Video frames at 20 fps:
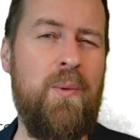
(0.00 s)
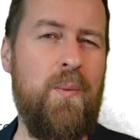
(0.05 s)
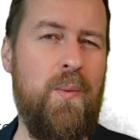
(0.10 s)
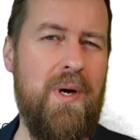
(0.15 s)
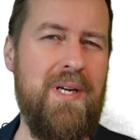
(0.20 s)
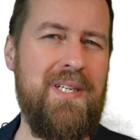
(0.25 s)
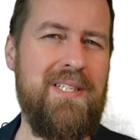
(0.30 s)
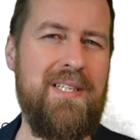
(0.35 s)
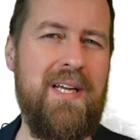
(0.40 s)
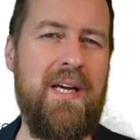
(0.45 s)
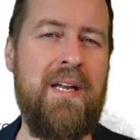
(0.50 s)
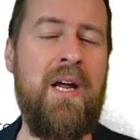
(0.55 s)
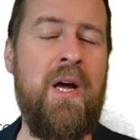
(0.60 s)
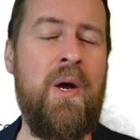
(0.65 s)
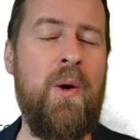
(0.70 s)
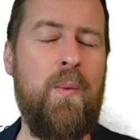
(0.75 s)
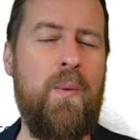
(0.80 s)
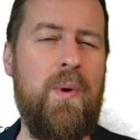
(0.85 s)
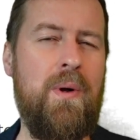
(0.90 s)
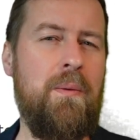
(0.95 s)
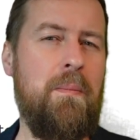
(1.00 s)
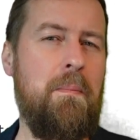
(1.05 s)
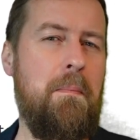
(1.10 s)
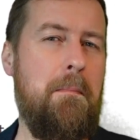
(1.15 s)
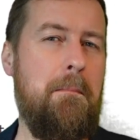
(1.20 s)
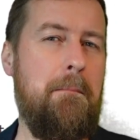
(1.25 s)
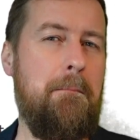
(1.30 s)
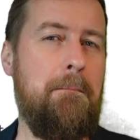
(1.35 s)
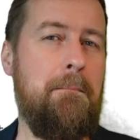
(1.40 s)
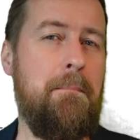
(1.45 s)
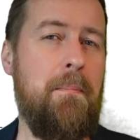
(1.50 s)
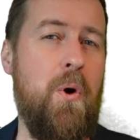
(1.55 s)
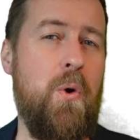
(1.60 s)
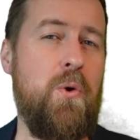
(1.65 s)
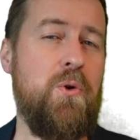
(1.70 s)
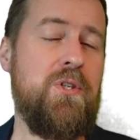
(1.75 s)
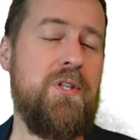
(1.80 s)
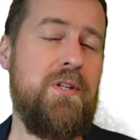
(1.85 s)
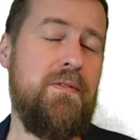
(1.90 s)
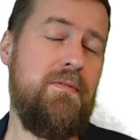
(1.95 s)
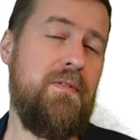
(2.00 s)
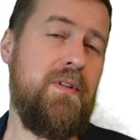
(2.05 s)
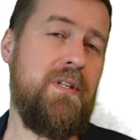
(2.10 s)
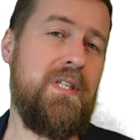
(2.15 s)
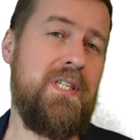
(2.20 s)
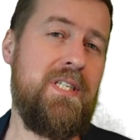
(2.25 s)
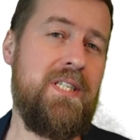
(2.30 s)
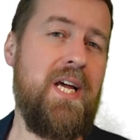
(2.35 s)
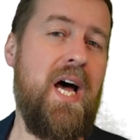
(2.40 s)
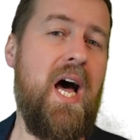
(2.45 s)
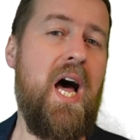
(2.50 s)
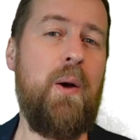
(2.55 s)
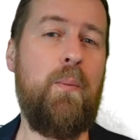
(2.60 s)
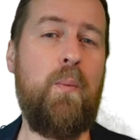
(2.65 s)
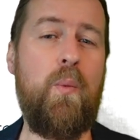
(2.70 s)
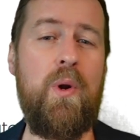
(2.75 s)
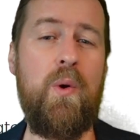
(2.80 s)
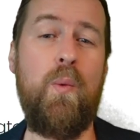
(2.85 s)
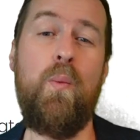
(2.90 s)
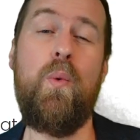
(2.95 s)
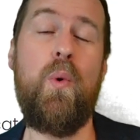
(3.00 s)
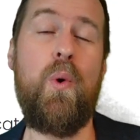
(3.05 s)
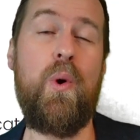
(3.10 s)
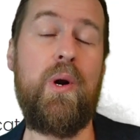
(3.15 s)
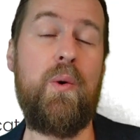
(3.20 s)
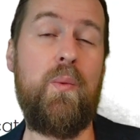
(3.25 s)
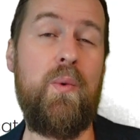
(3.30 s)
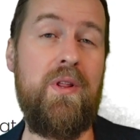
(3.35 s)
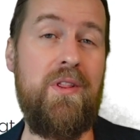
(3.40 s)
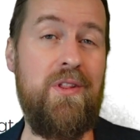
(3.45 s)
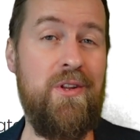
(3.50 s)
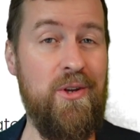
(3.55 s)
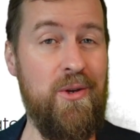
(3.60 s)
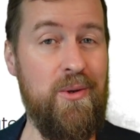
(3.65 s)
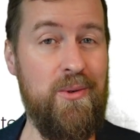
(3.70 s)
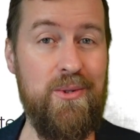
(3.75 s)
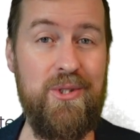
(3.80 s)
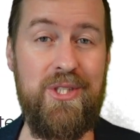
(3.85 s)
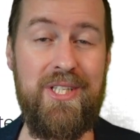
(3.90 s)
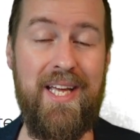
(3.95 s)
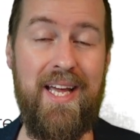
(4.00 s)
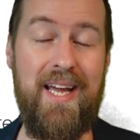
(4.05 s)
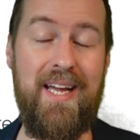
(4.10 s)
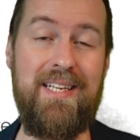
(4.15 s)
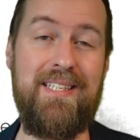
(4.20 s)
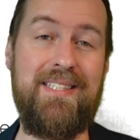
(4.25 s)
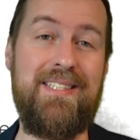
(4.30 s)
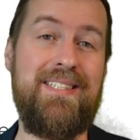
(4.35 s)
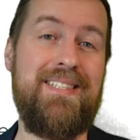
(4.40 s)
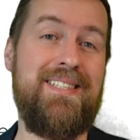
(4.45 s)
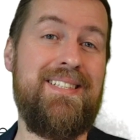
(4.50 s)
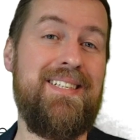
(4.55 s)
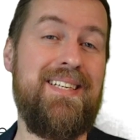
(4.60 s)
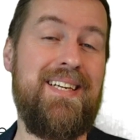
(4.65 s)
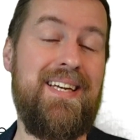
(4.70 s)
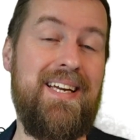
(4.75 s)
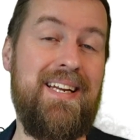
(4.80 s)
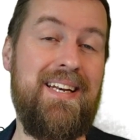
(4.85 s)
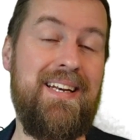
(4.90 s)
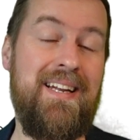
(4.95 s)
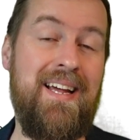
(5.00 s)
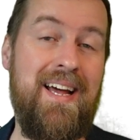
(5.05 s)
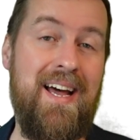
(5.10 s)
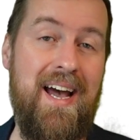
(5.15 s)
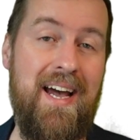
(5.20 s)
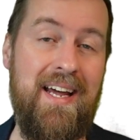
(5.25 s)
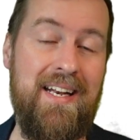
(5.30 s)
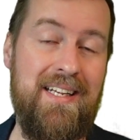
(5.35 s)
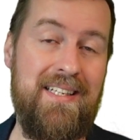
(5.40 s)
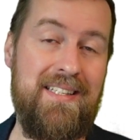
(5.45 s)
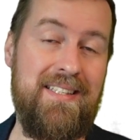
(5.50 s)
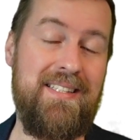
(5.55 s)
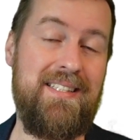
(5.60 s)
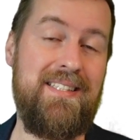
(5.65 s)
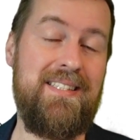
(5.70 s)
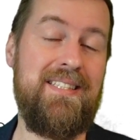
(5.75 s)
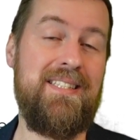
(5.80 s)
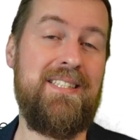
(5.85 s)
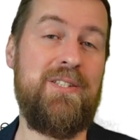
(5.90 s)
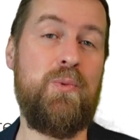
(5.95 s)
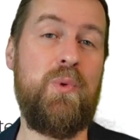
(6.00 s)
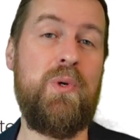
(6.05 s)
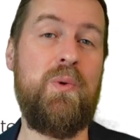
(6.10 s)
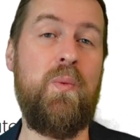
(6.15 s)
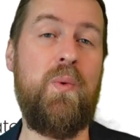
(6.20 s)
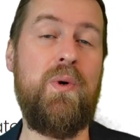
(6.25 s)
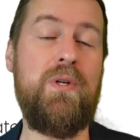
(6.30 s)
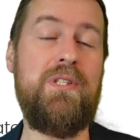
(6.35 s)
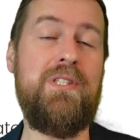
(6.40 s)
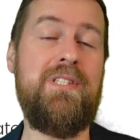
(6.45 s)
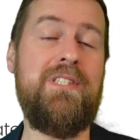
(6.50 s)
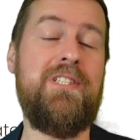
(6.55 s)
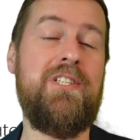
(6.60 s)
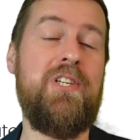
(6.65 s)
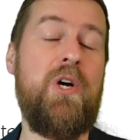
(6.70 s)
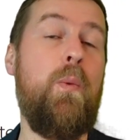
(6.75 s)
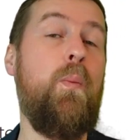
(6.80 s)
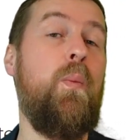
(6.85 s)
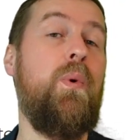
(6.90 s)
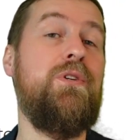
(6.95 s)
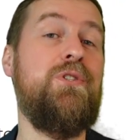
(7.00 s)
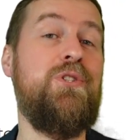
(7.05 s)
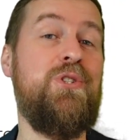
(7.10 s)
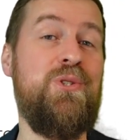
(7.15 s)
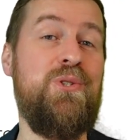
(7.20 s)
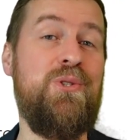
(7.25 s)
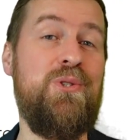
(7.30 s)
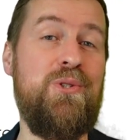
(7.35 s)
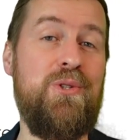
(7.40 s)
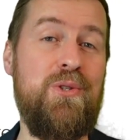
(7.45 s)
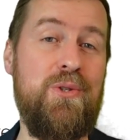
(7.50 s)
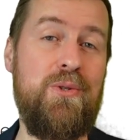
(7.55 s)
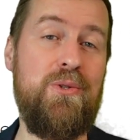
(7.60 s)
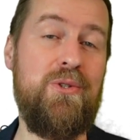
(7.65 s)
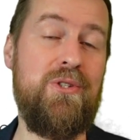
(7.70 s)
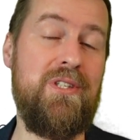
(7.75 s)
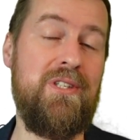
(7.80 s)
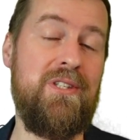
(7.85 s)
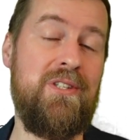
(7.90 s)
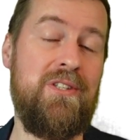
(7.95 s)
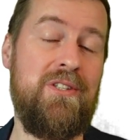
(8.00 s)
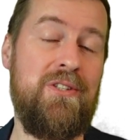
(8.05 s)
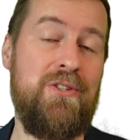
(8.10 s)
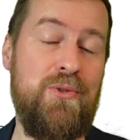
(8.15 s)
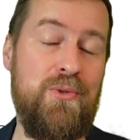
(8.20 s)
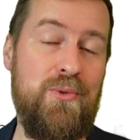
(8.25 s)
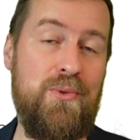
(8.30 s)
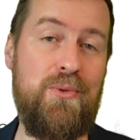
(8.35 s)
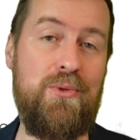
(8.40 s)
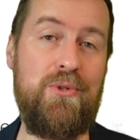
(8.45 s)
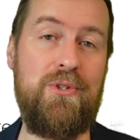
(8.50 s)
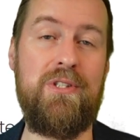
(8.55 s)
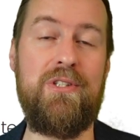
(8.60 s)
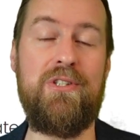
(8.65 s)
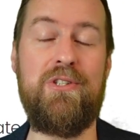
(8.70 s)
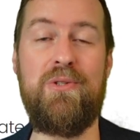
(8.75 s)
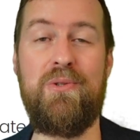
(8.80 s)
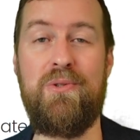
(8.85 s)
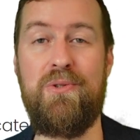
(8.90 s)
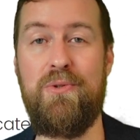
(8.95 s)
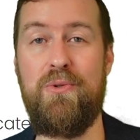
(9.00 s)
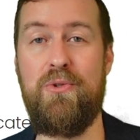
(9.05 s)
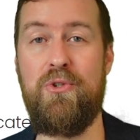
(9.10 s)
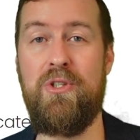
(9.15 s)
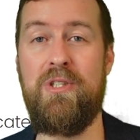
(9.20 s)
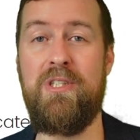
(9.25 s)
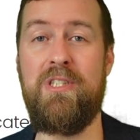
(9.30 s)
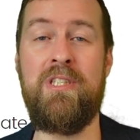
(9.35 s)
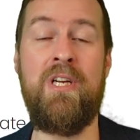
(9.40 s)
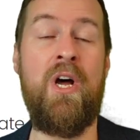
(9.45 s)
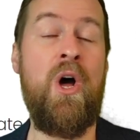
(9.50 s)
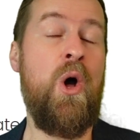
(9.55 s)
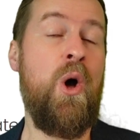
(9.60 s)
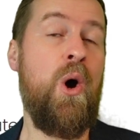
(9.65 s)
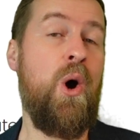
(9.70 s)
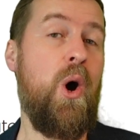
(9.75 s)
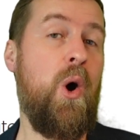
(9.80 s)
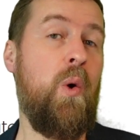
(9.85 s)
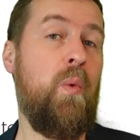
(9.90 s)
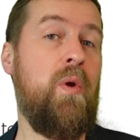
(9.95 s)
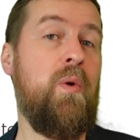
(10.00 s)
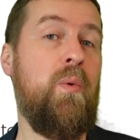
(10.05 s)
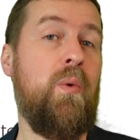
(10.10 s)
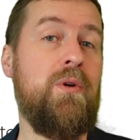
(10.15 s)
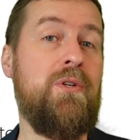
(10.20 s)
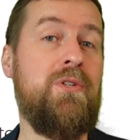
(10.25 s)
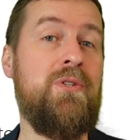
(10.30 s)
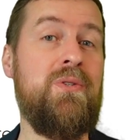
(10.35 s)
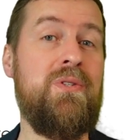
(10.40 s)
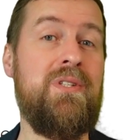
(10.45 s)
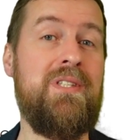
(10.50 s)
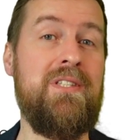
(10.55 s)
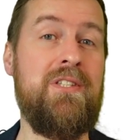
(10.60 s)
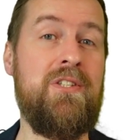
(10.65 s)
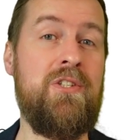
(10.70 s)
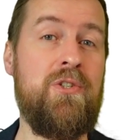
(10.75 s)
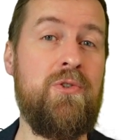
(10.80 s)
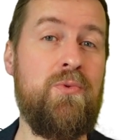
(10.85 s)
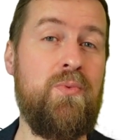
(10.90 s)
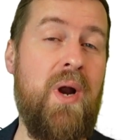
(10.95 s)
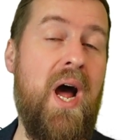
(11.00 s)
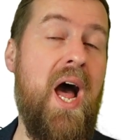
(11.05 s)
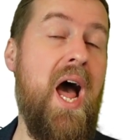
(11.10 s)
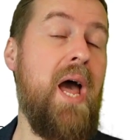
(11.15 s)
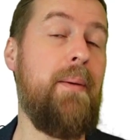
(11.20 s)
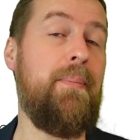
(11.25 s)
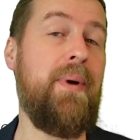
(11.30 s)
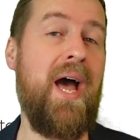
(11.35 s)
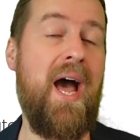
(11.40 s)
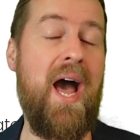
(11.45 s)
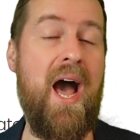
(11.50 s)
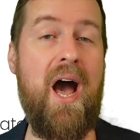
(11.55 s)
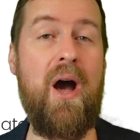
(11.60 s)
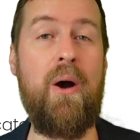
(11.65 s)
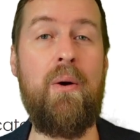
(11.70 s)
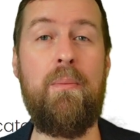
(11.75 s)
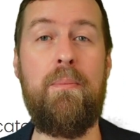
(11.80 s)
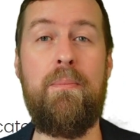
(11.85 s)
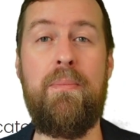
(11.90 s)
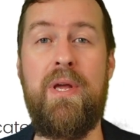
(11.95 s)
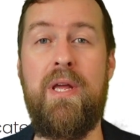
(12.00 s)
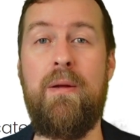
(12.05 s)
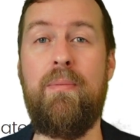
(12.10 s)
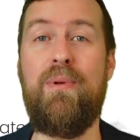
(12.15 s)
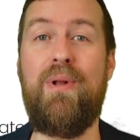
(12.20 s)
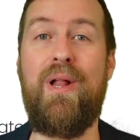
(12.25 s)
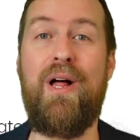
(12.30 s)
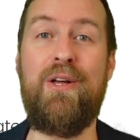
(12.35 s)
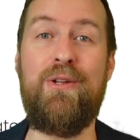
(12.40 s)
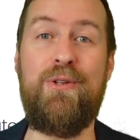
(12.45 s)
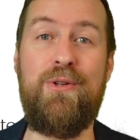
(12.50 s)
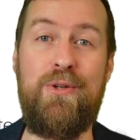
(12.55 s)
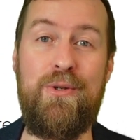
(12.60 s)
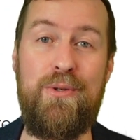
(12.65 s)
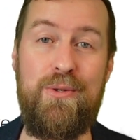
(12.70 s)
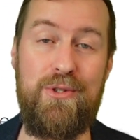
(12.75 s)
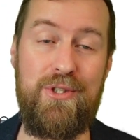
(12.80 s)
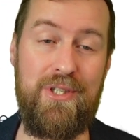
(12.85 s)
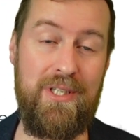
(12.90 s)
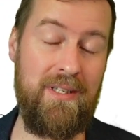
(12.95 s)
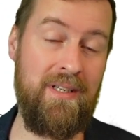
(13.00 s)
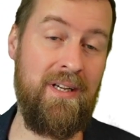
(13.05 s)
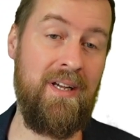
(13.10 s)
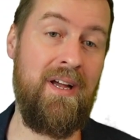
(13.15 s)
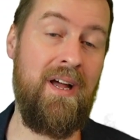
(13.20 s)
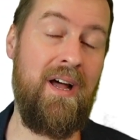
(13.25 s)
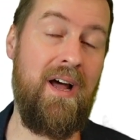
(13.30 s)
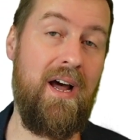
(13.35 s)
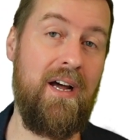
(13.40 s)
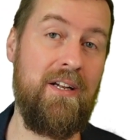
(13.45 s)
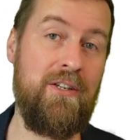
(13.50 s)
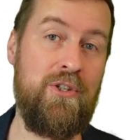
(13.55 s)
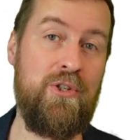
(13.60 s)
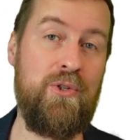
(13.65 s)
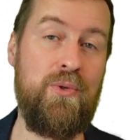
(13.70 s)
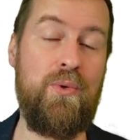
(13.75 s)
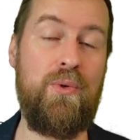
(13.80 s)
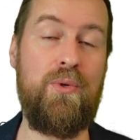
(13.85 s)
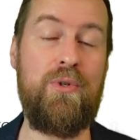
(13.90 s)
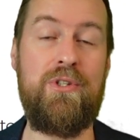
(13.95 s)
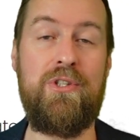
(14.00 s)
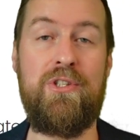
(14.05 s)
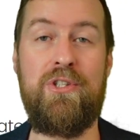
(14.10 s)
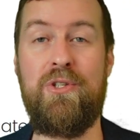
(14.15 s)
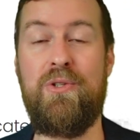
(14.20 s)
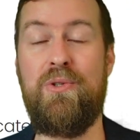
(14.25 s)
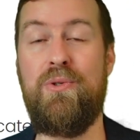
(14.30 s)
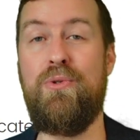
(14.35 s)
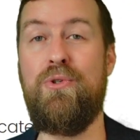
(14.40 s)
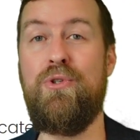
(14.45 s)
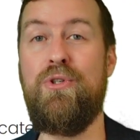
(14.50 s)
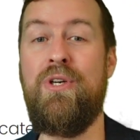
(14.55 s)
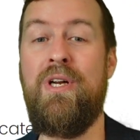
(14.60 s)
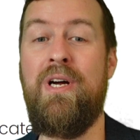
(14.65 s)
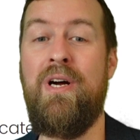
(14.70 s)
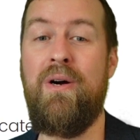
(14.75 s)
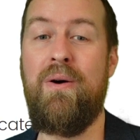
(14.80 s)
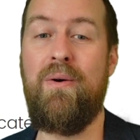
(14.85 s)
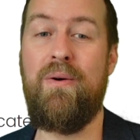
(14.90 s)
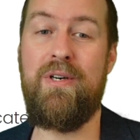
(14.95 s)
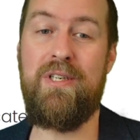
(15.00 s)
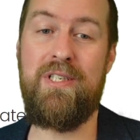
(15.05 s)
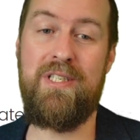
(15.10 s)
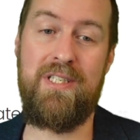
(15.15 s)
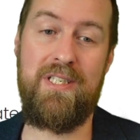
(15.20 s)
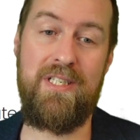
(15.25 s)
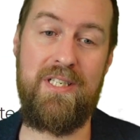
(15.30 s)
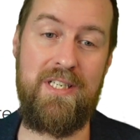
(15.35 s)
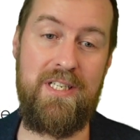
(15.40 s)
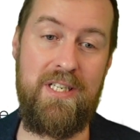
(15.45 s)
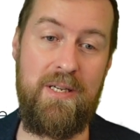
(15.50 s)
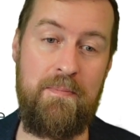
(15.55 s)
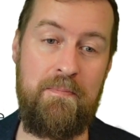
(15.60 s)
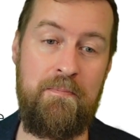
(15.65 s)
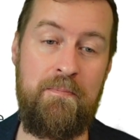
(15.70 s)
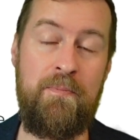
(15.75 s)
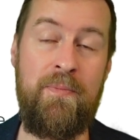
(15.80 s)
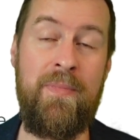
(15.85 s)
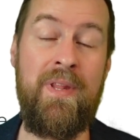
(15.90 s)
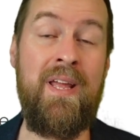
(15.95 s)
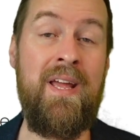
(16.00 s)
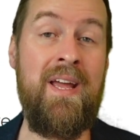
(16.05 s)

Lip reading: Why is that? Well, most of the time we work with use cases in analytics. We want someone to use the tools, the solutions, or we want to describe how people are using a tool, solution, or a system.